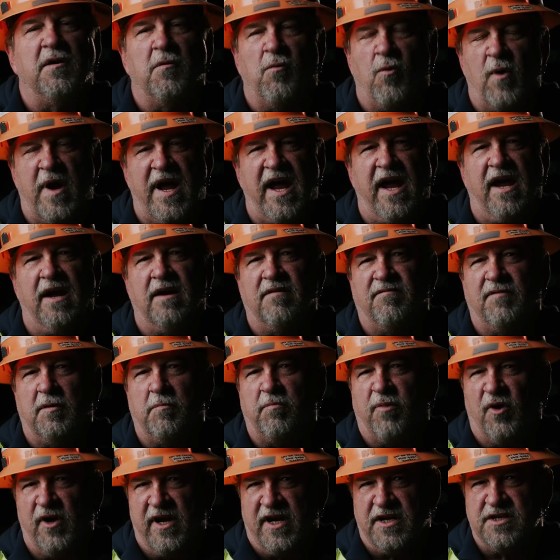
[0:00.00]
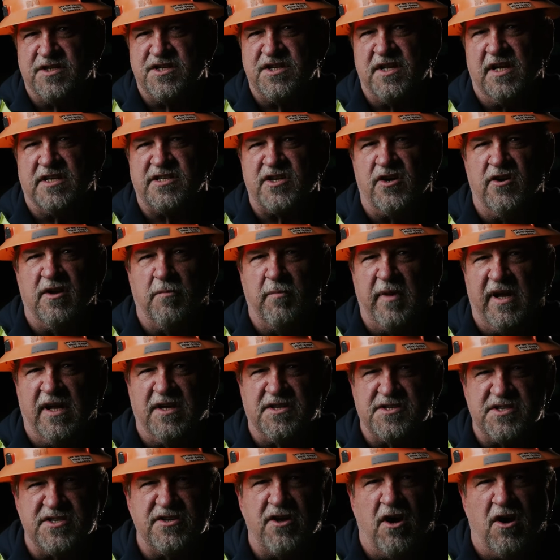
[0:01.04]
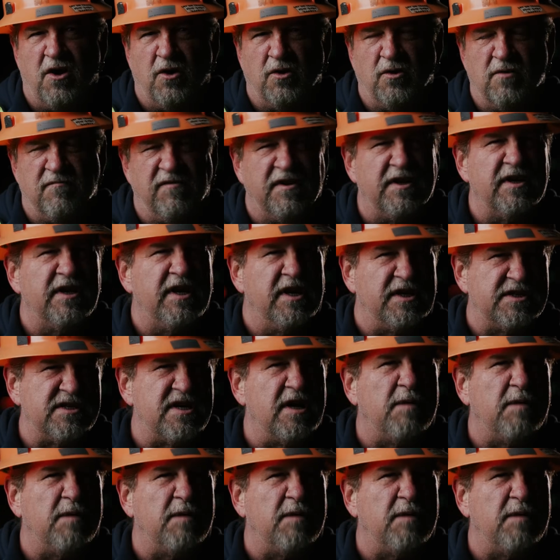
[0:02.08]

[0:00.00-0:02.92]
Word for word: way of a bridge that's going to be installed over the next